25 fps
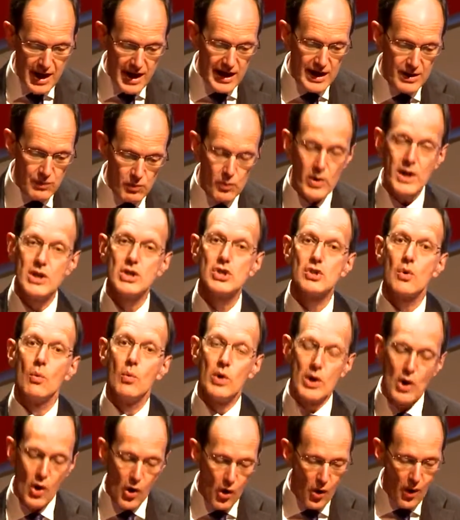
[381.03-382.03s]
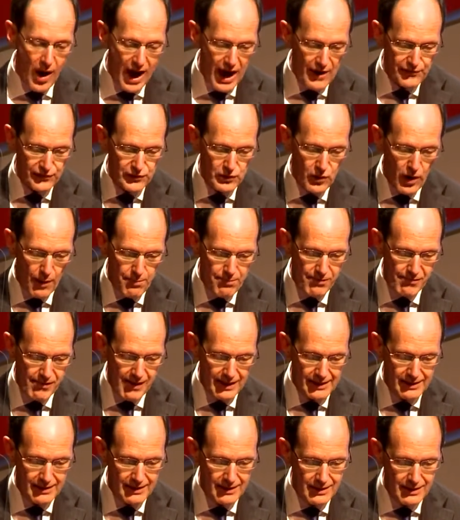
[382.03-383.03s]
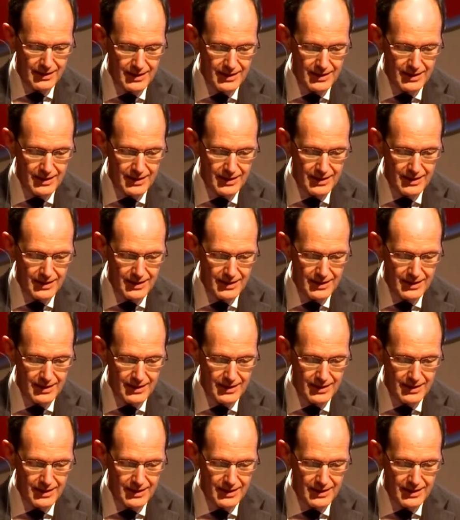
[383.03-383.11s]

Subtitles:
in which we all have to operate.